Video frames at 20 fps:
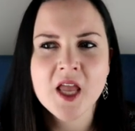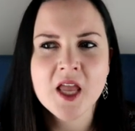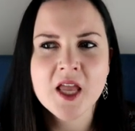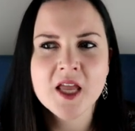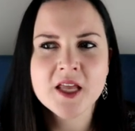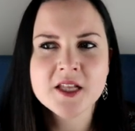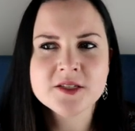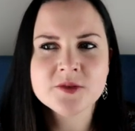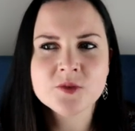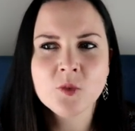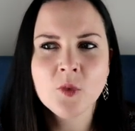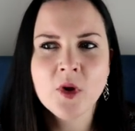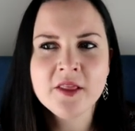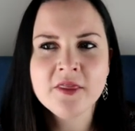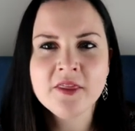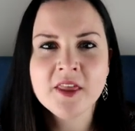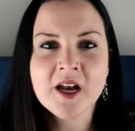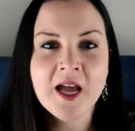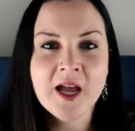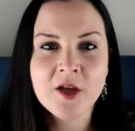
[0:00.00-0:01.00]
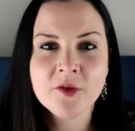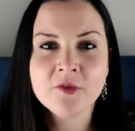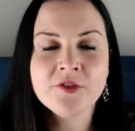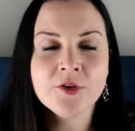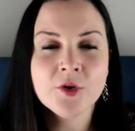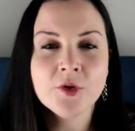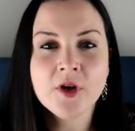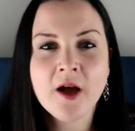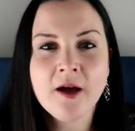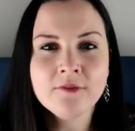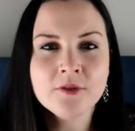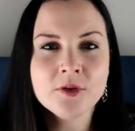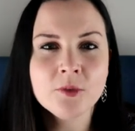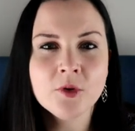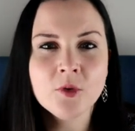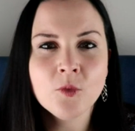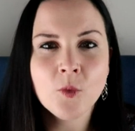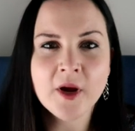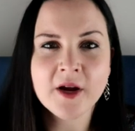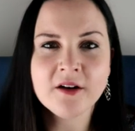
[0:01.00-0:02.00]
It's one that I feel
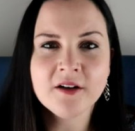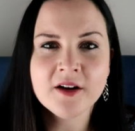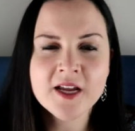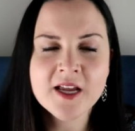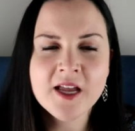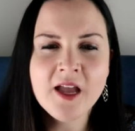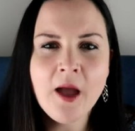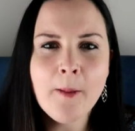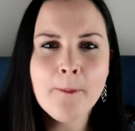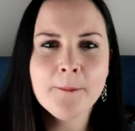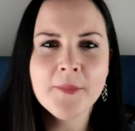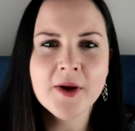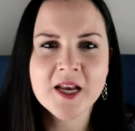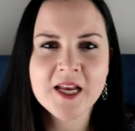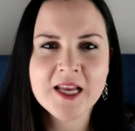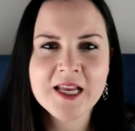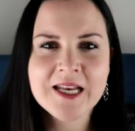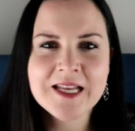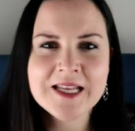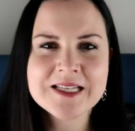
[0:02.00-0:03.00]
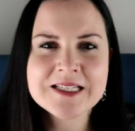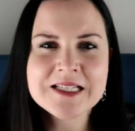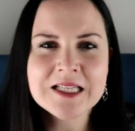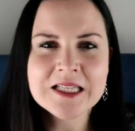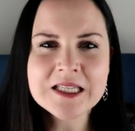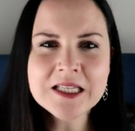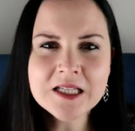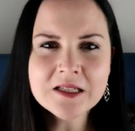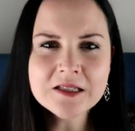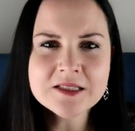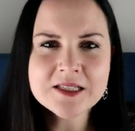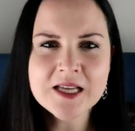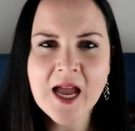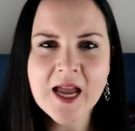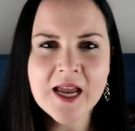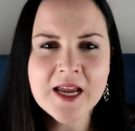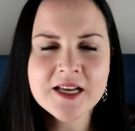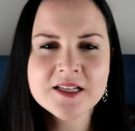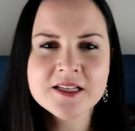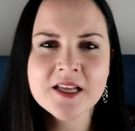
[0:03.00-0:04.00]
comfortable wearing, but it is a little
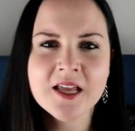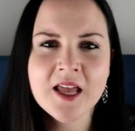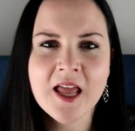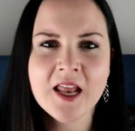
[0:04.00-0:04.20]
tight,